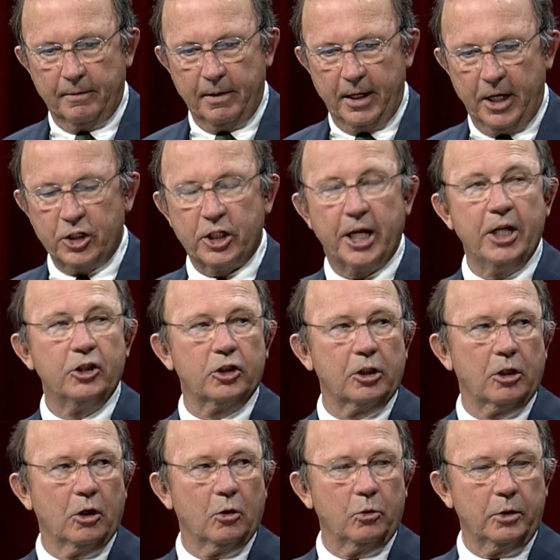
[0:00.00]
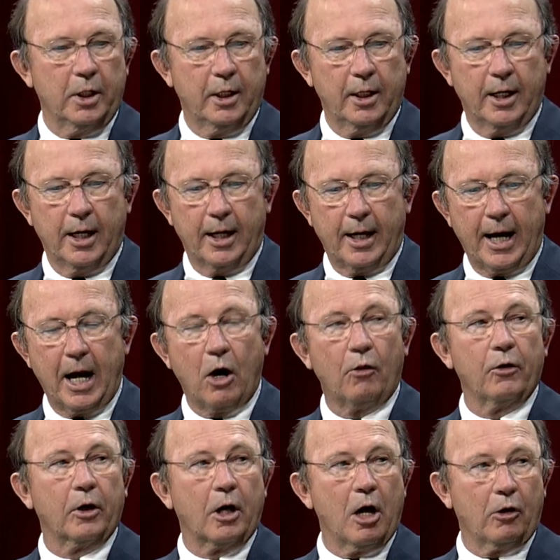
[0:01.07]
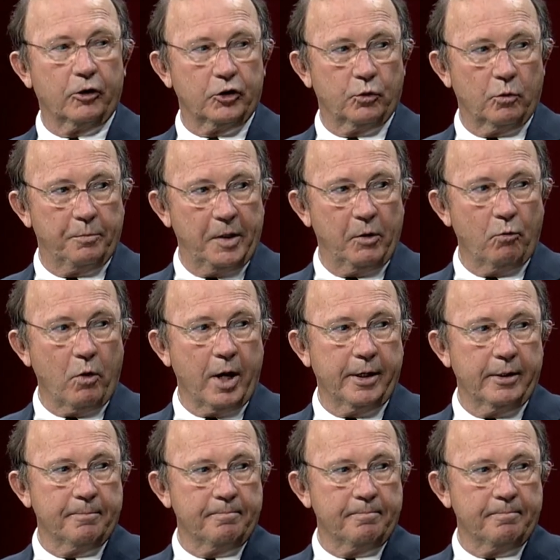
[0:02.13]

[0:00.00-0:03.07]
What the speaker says: education code how the college will be run.